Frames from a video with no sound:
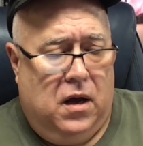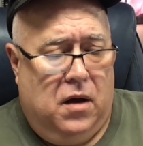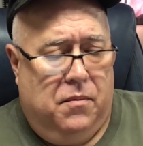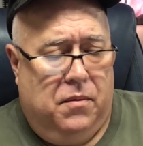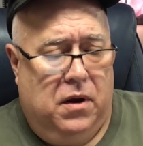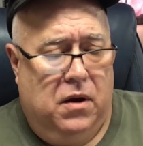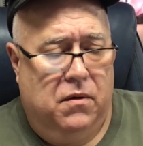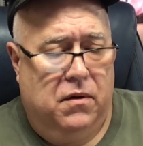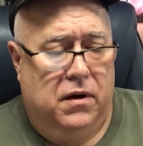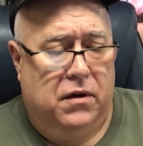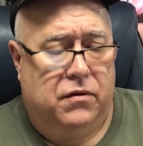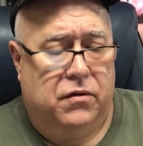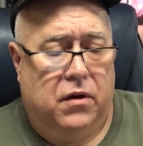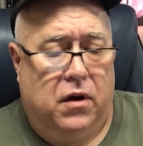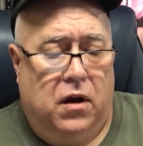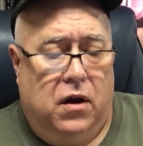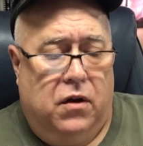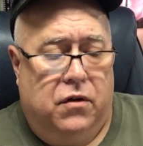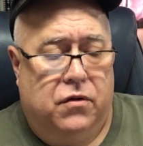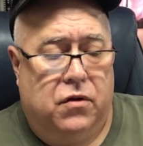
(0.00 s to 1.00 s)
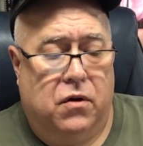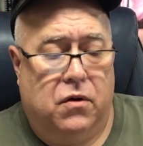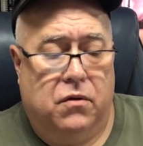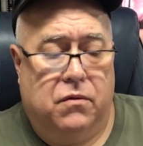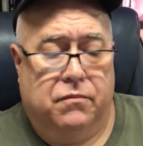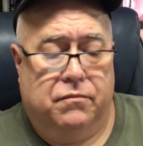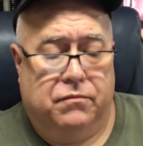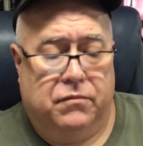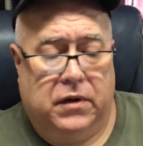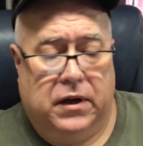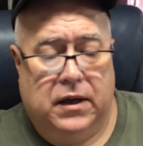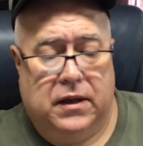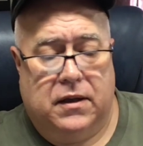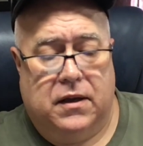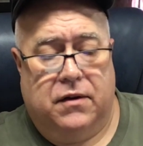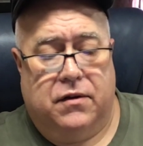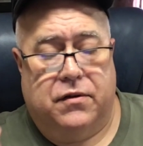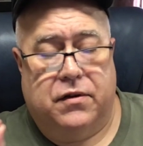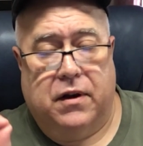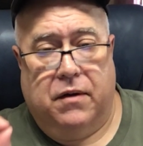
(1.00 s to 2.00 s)
But anyways, so get
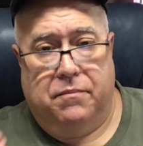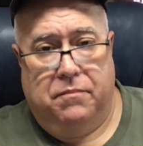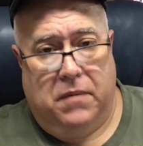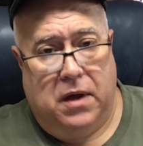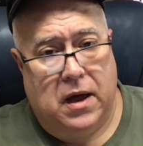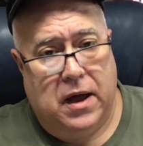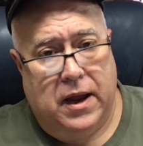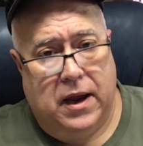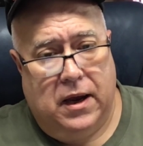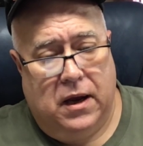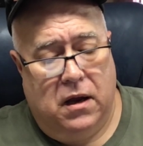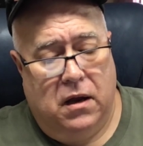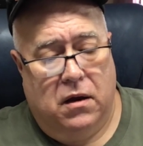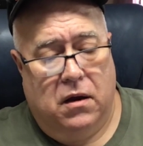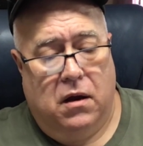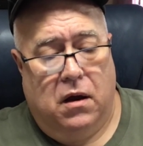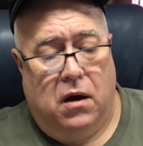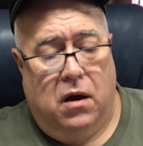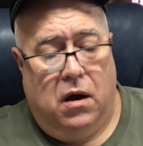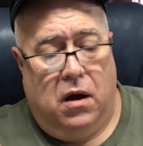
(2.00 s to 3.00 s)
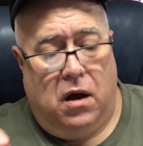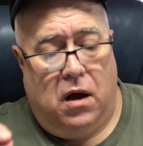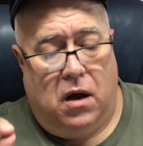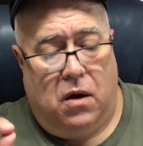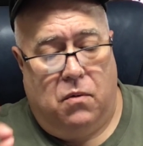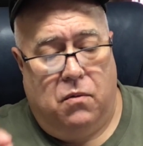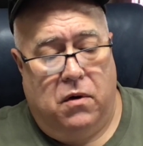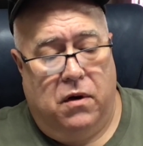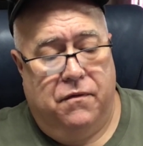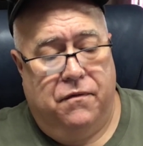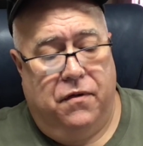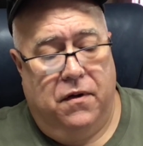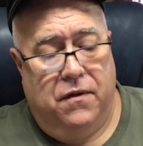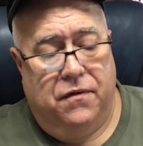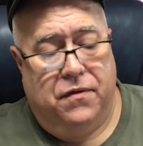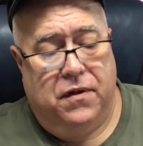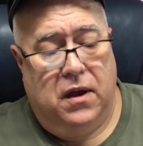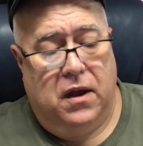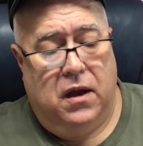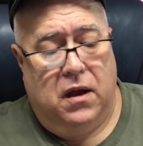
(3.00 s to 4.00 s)
the 7 mag, a
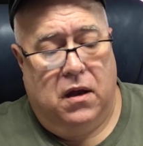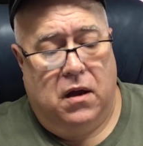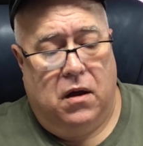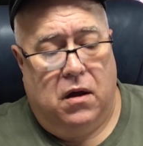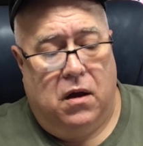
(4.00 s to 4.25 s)
150